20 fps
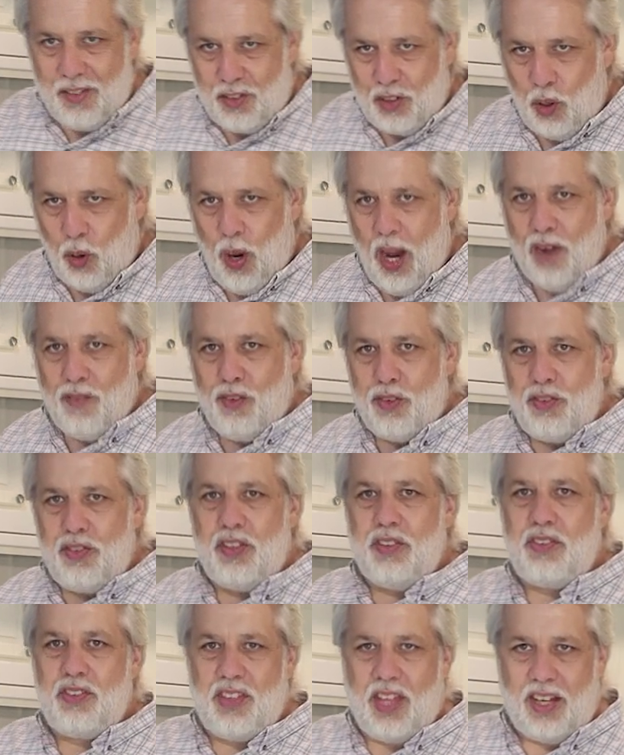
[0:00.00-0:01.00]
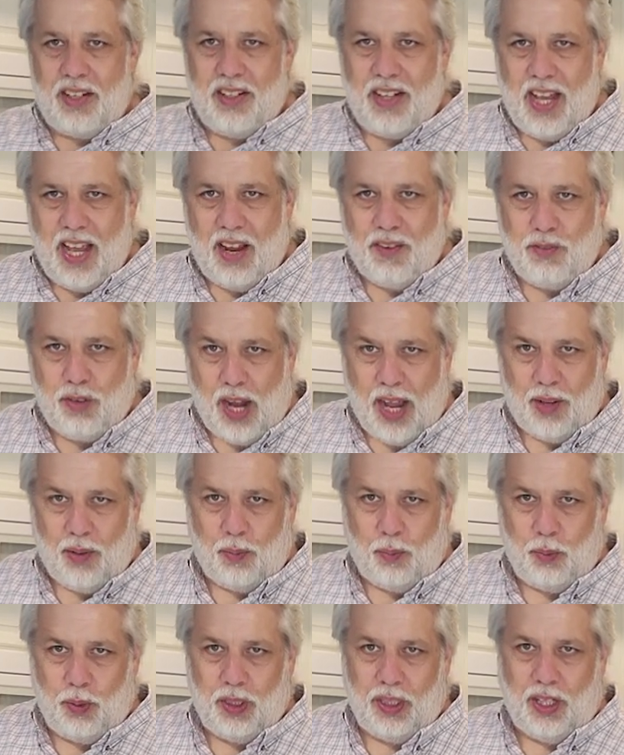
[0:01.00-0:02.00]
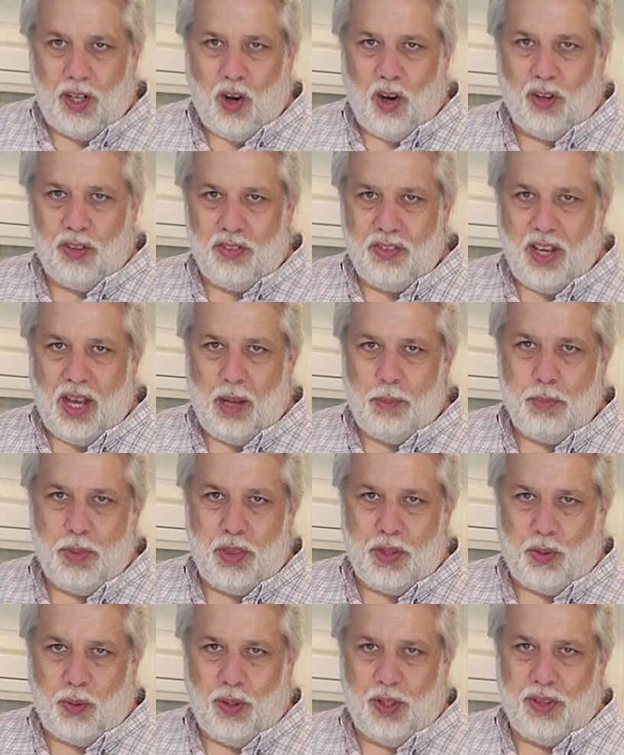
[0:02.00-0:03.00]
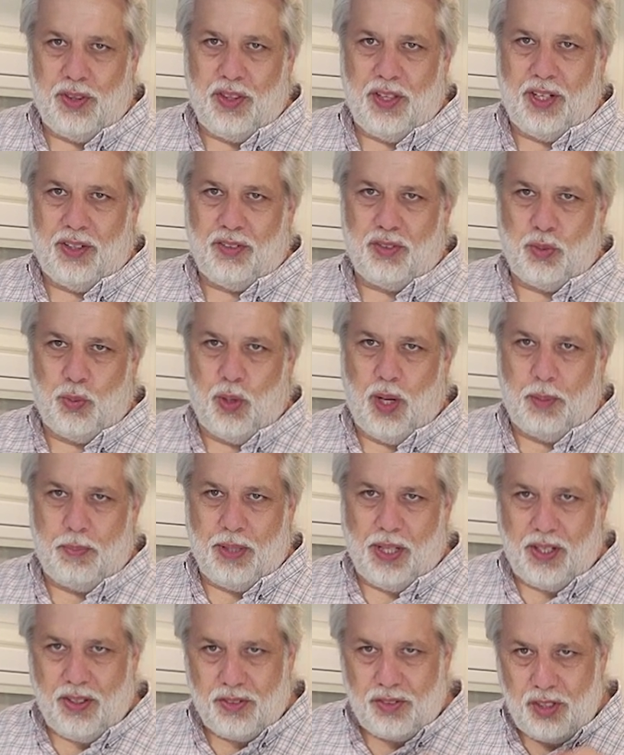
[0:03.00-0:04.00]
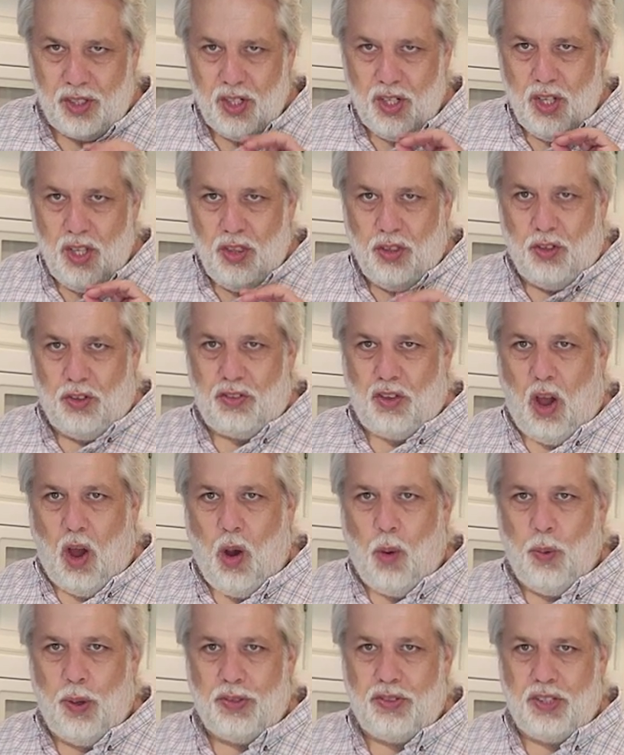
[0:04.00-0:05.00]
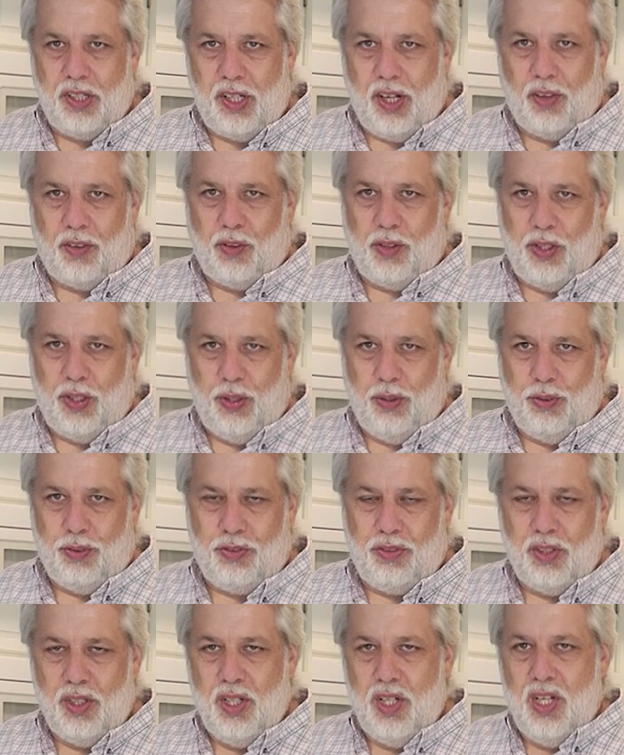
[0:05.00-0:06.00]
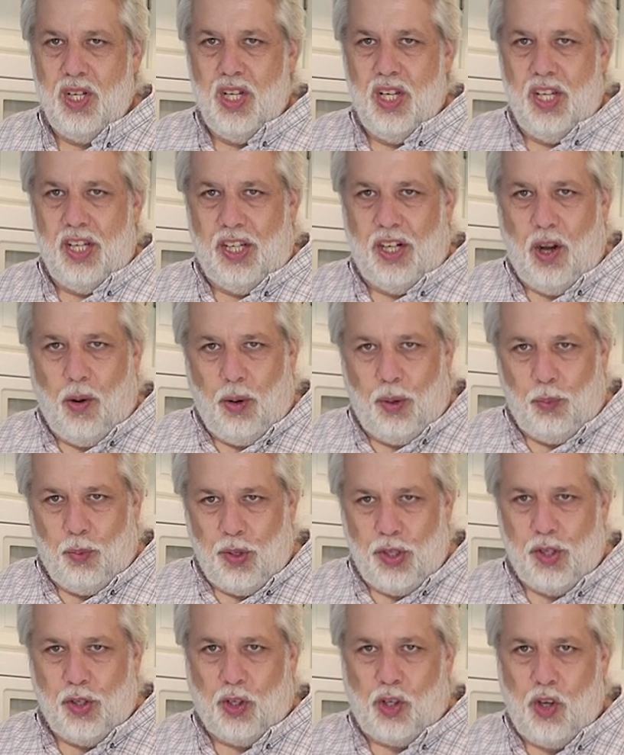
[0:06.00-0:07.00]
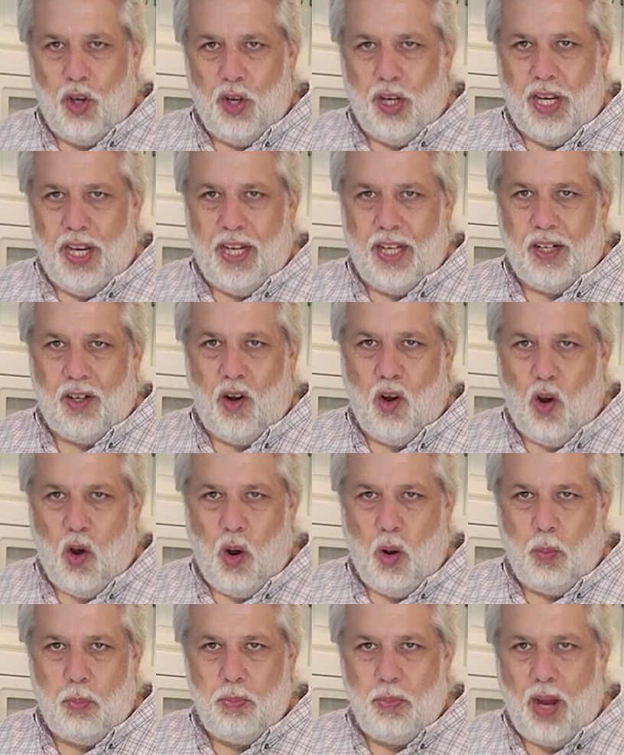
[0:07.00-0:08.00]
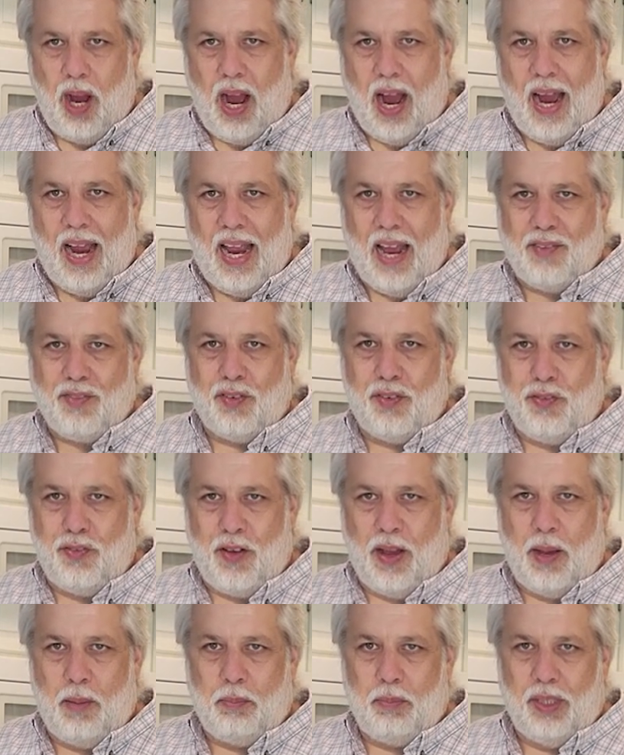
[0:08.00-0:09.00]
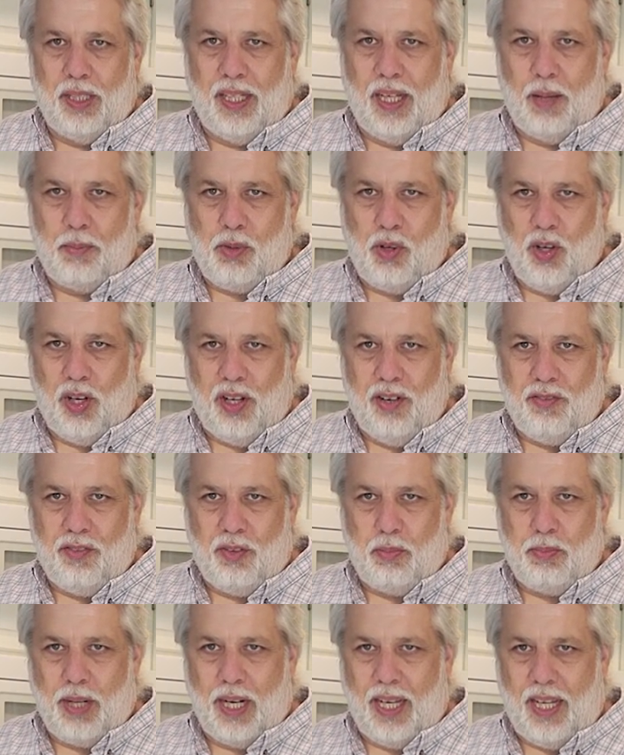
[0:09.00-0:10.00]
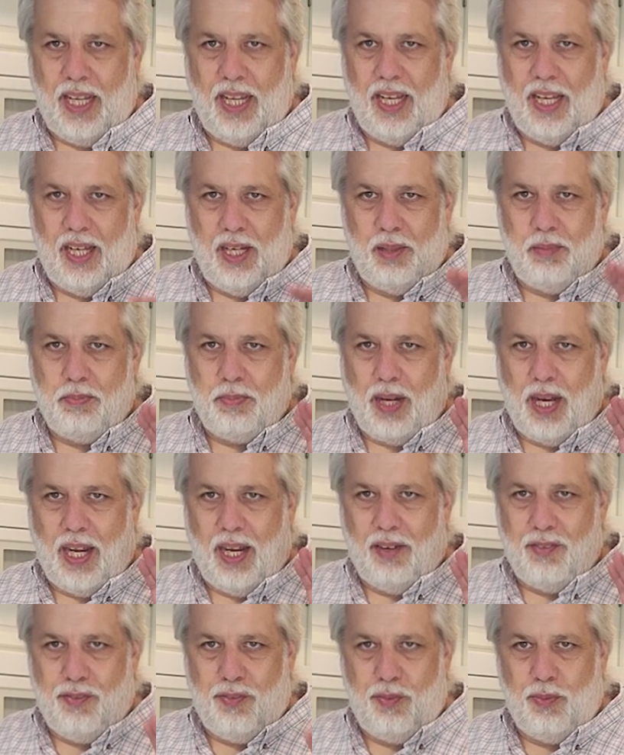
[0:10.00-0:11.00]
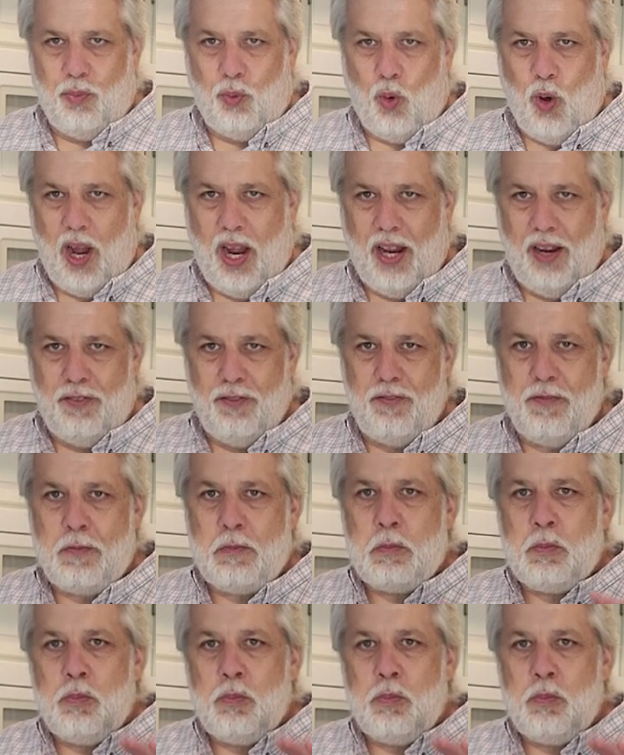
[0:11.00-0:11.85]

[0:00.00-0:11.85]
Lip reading: so ever since that day, I've had a really hard time throwing things away because there's always another use. You know, and when you're cooking at home, I have a family, I'm cooking for my kid, my wife.